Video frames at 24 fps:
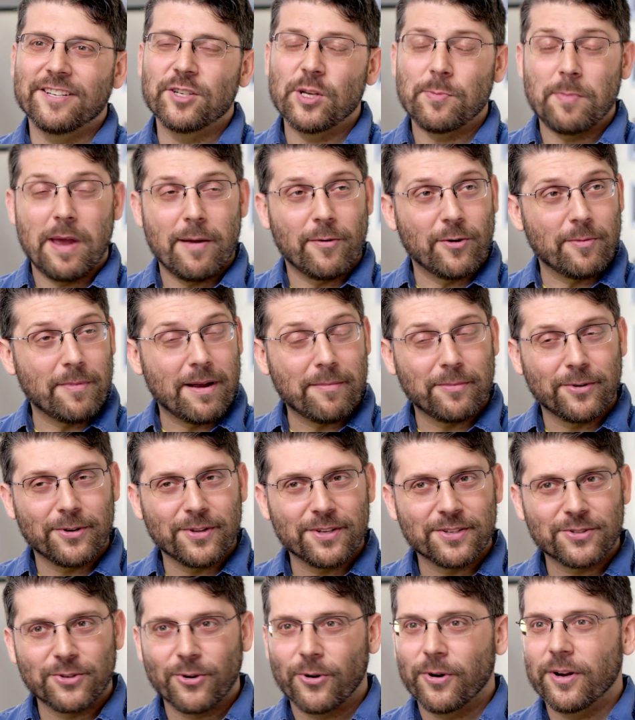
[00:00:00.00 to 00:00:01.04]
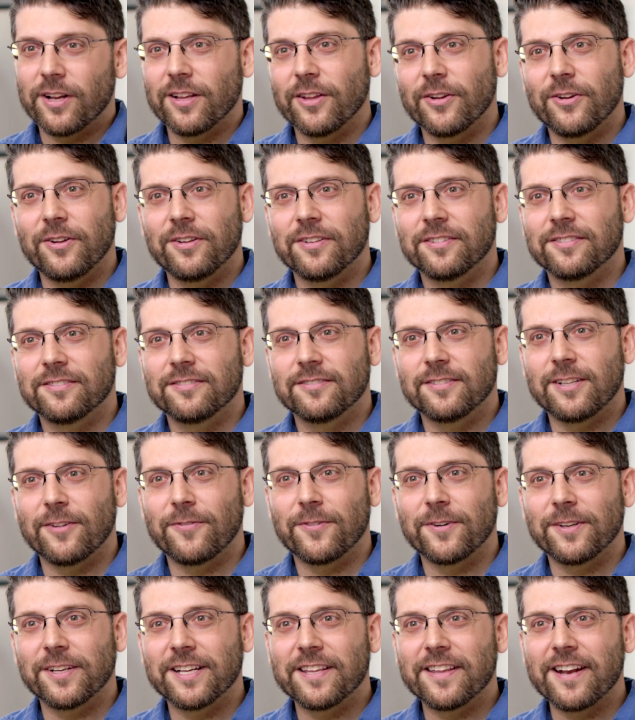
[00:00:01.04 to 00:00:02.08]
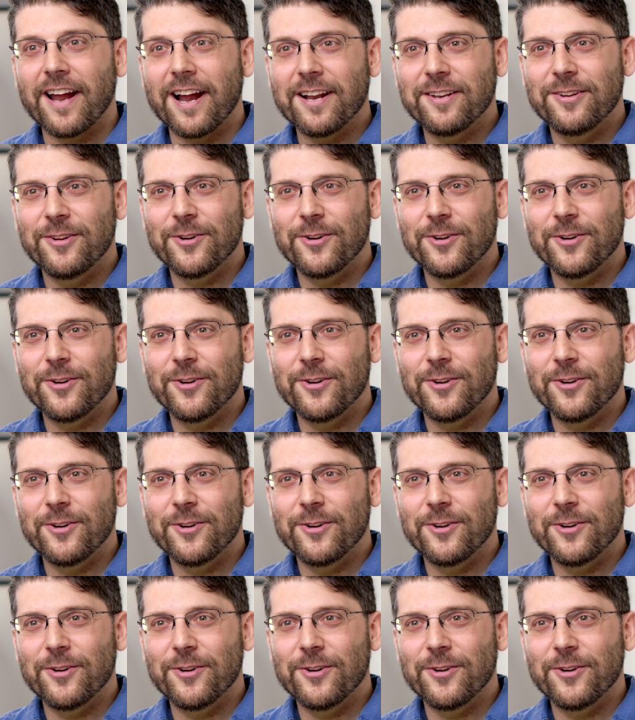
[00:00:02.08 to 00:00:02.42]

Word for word: She may remember the story a little differently than I